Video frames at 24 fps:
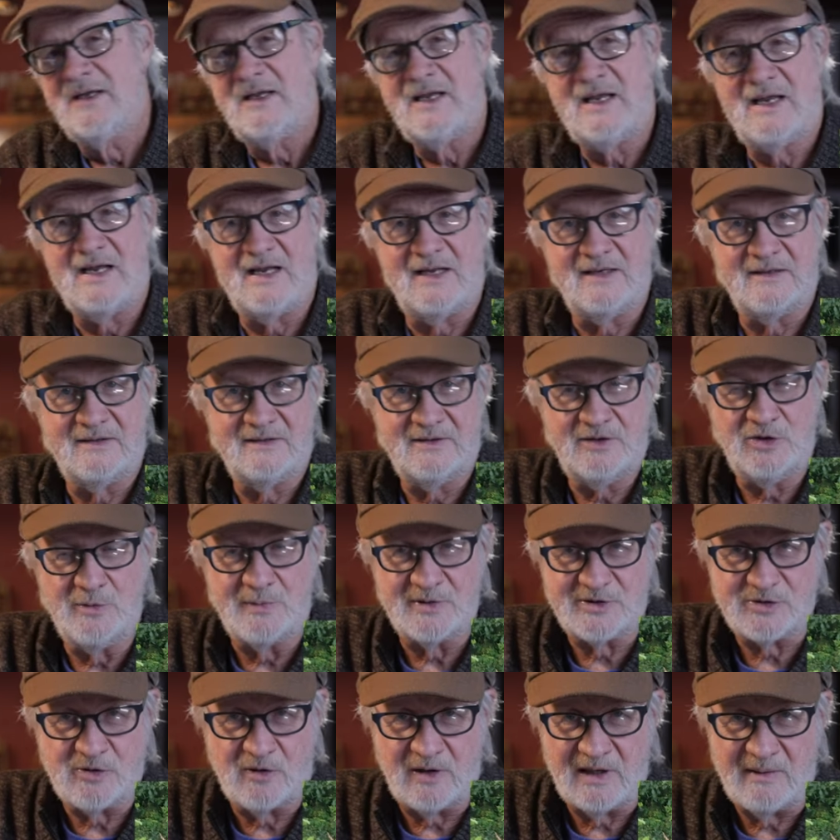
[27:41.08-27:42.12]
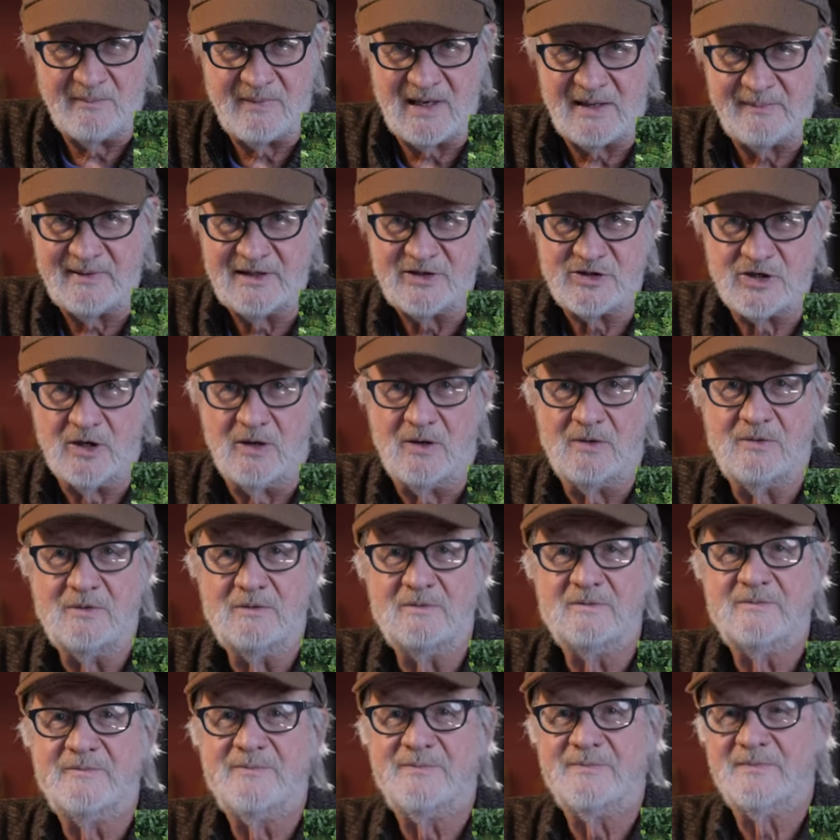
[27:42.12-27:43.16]
and Eupatorium Baby Joe
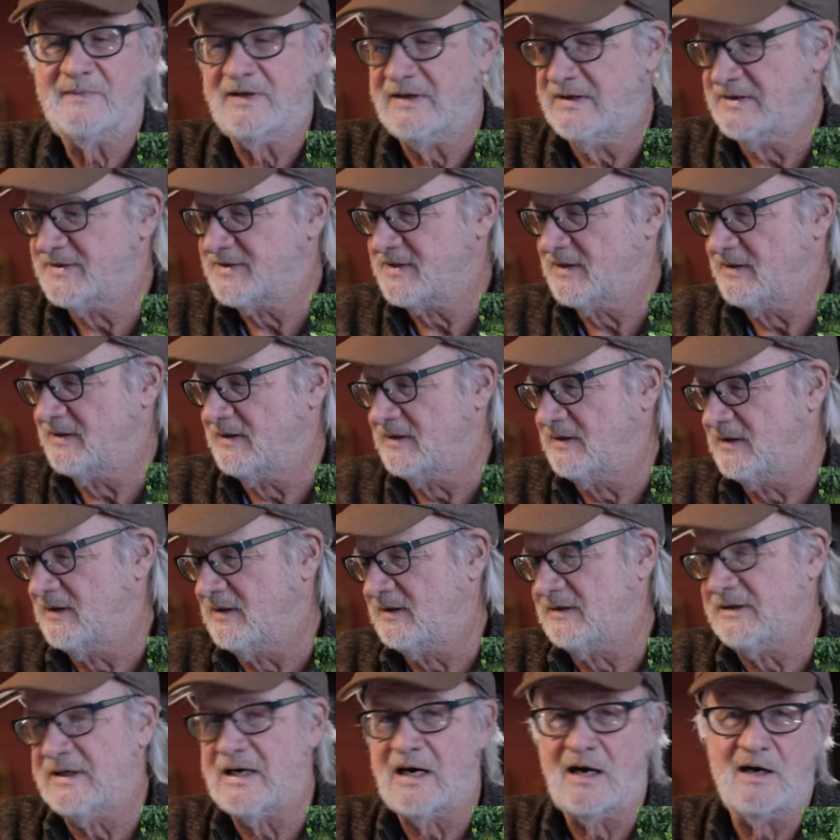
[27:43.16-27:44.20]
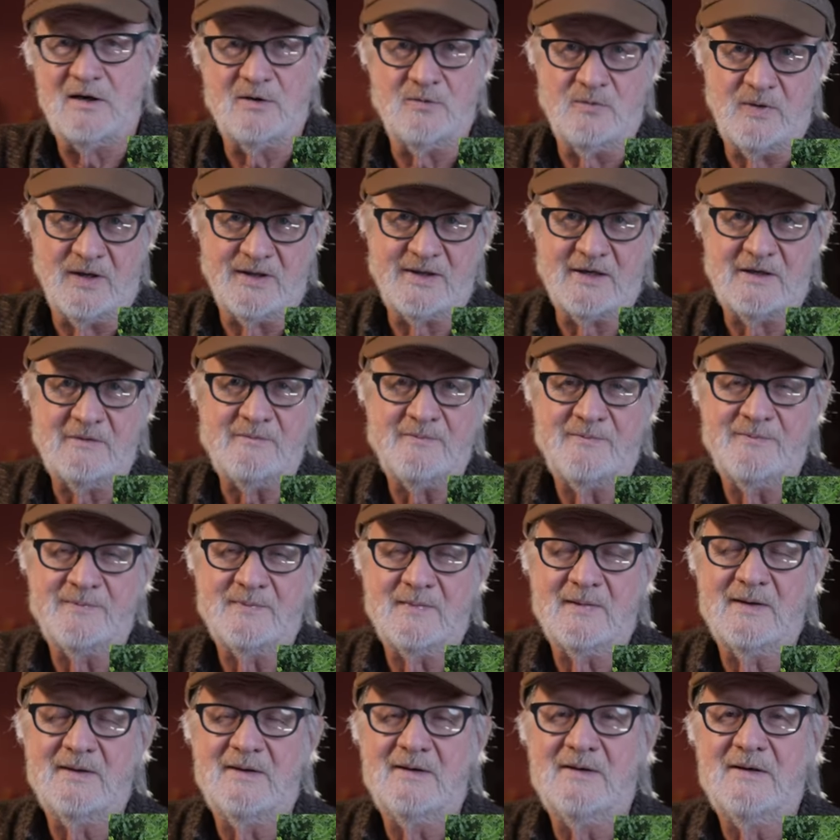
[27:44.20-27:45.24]
is in the garden with it.
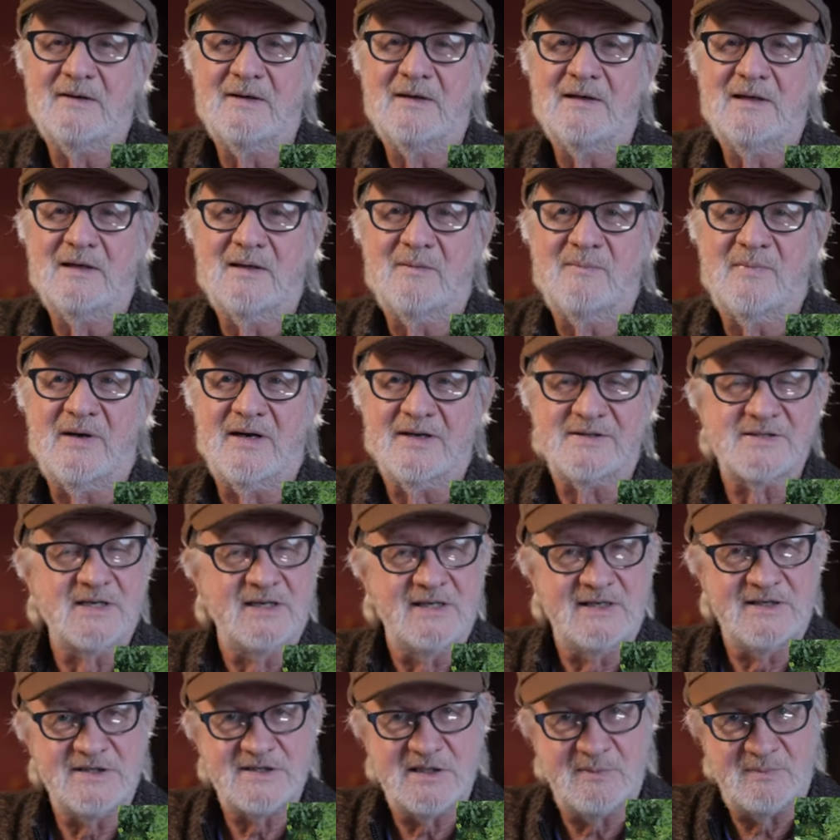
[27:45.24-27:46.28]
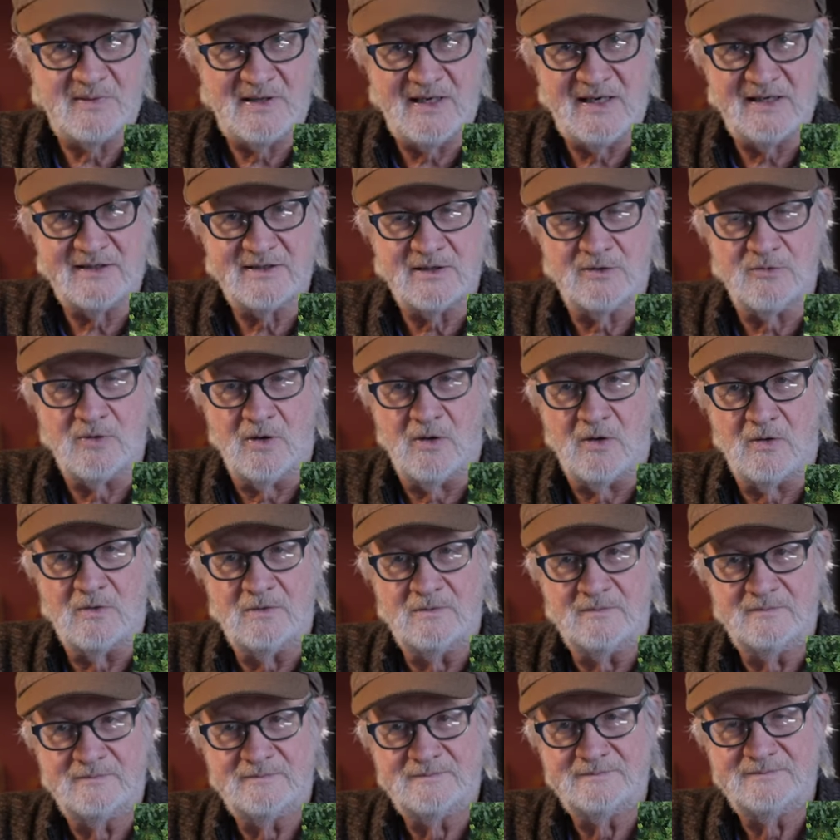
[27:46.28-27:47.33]
But it's an easy plant to
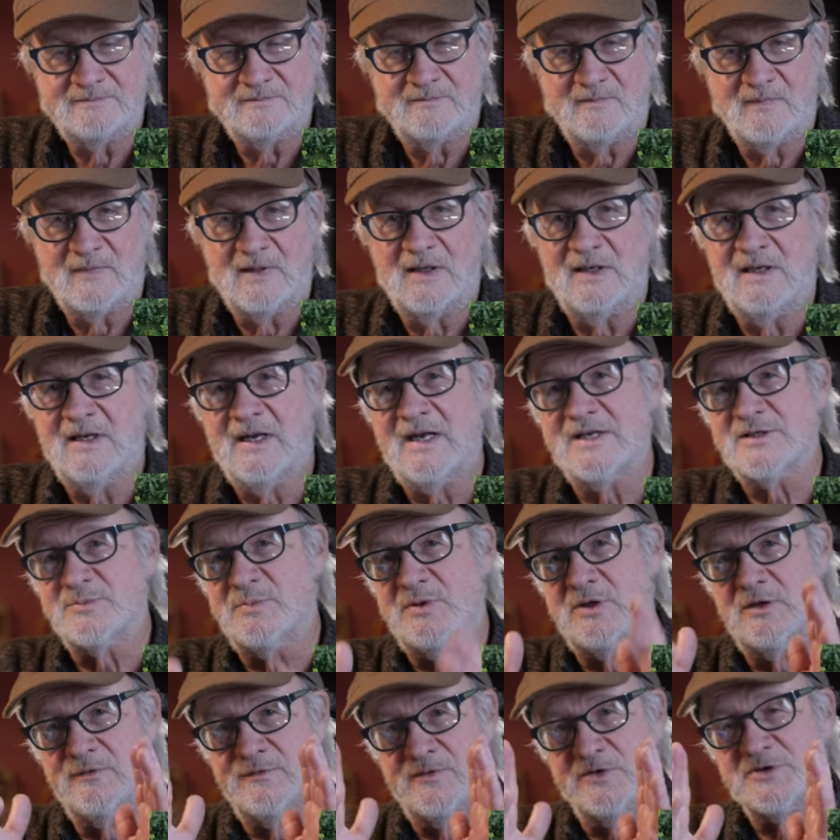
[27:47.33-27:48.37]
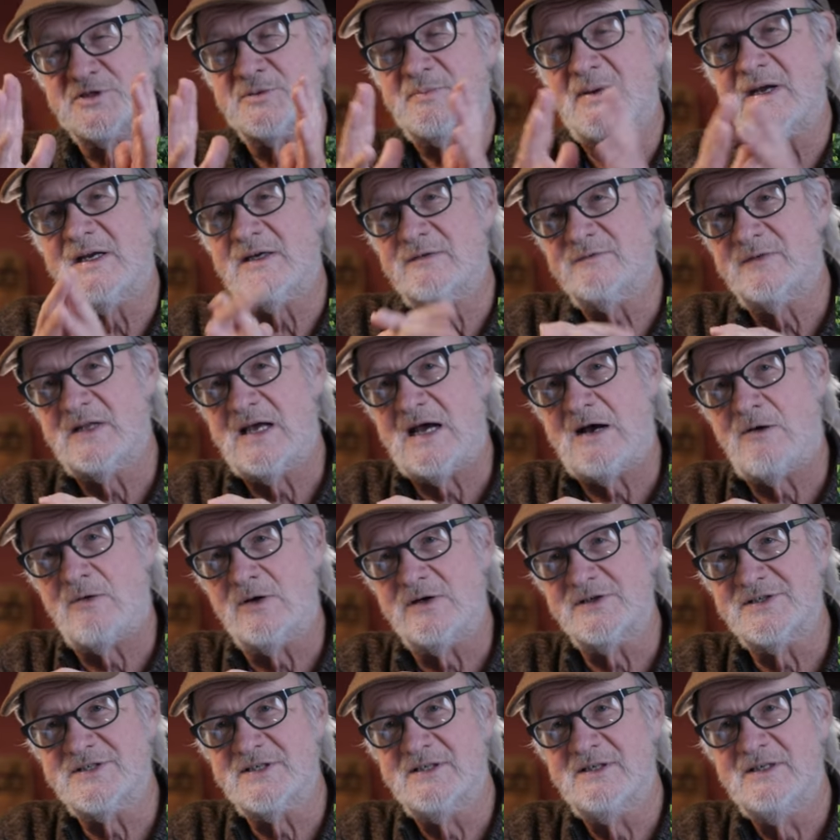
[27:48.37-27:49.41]
grow. It has beautiful spiked
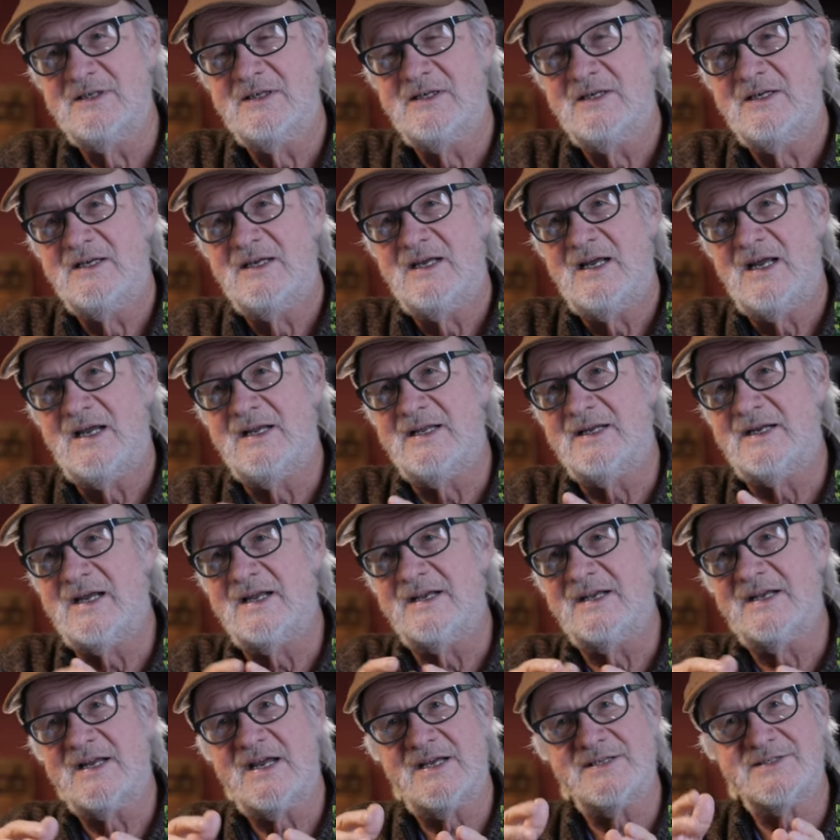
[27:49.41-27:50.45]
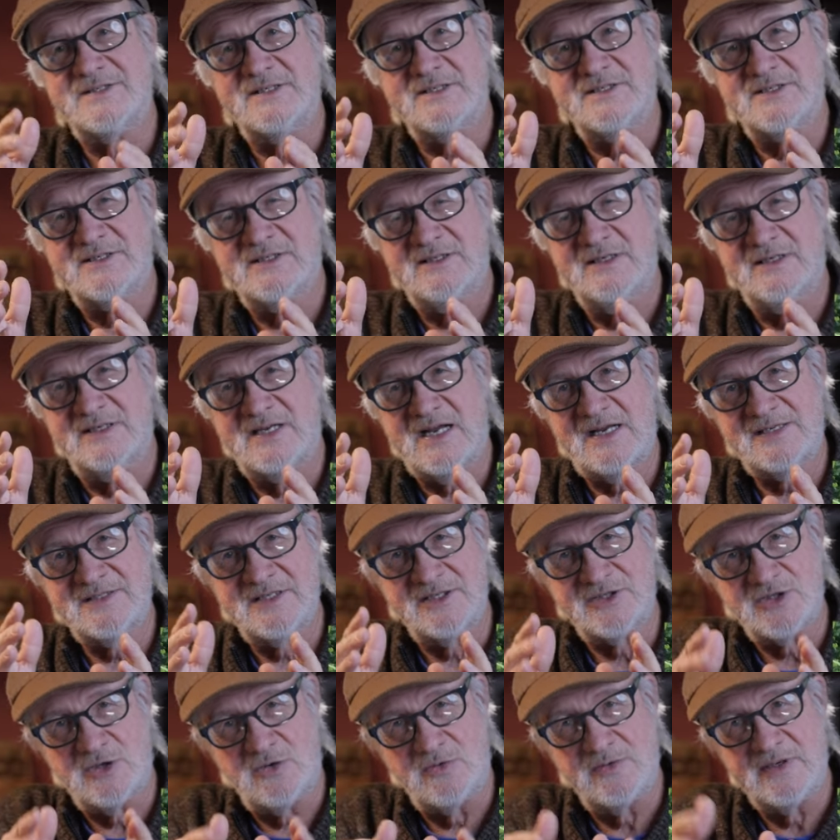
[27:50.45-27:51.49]
flowers. And again, it has, this, it has
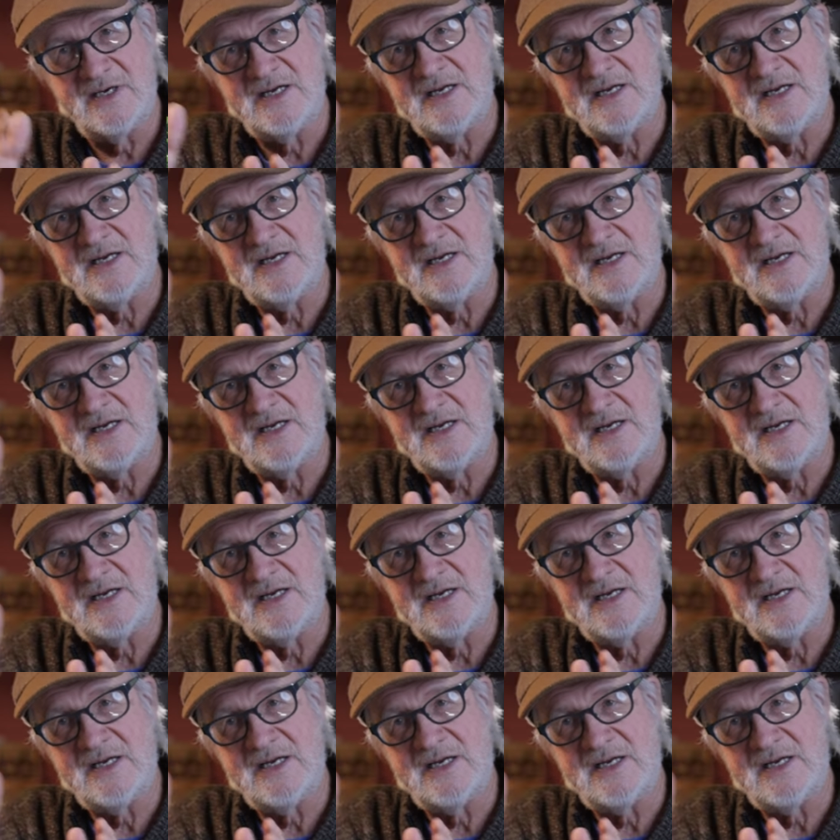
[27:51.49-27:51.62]
its own